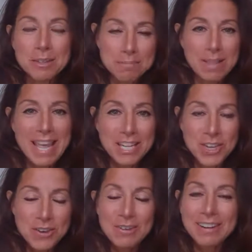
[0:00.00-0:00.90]
Plan
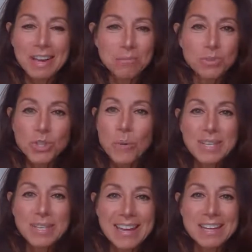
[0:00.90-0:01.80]
U, and I'm so
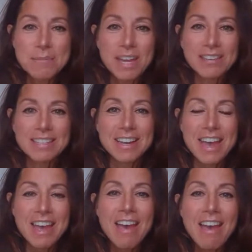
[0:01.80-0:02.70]
excited to be here
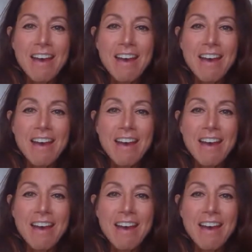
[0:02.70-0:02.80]
today.